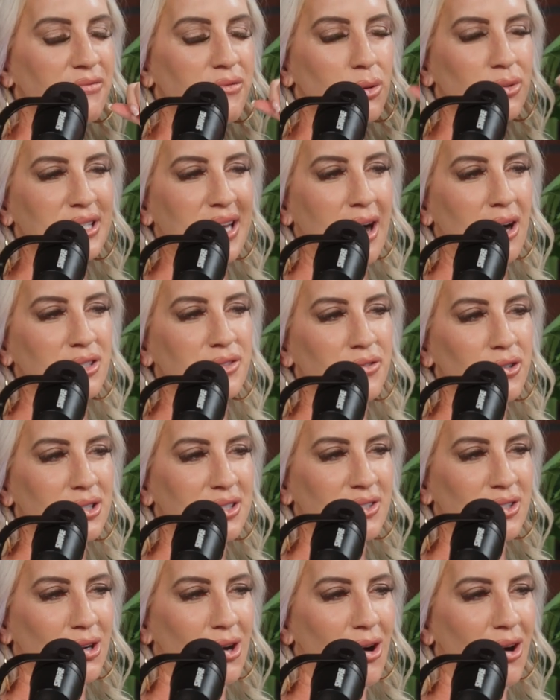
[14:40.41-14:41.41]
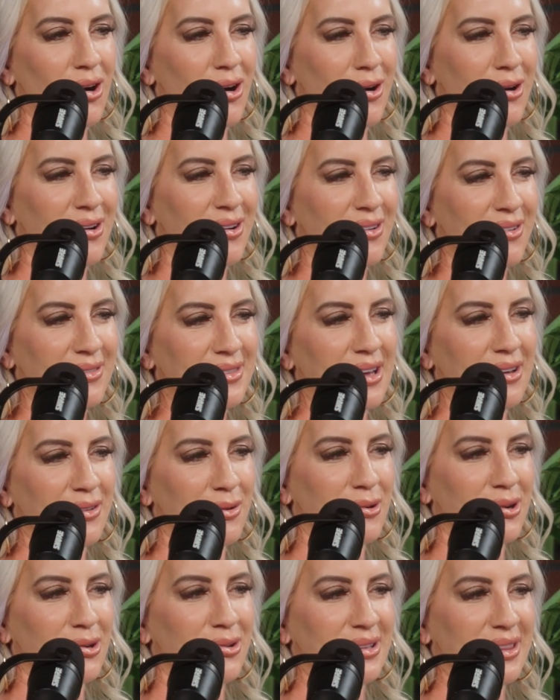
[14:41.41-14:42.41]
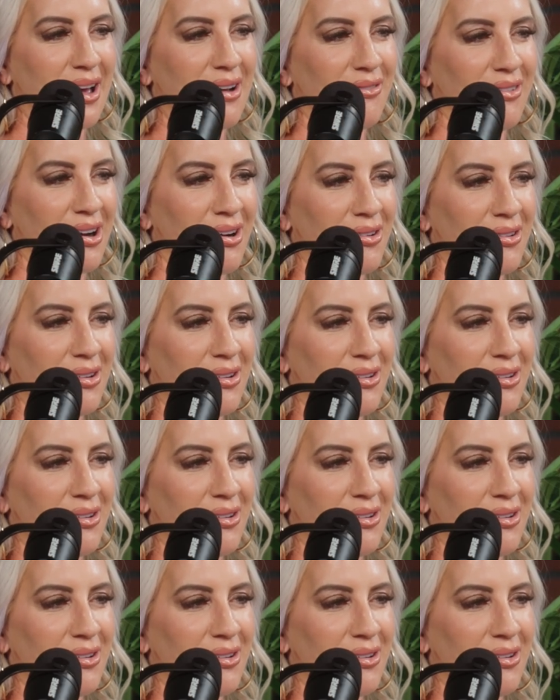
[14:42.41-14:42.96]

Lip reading: if it was a house versus a car, now that we're going that route.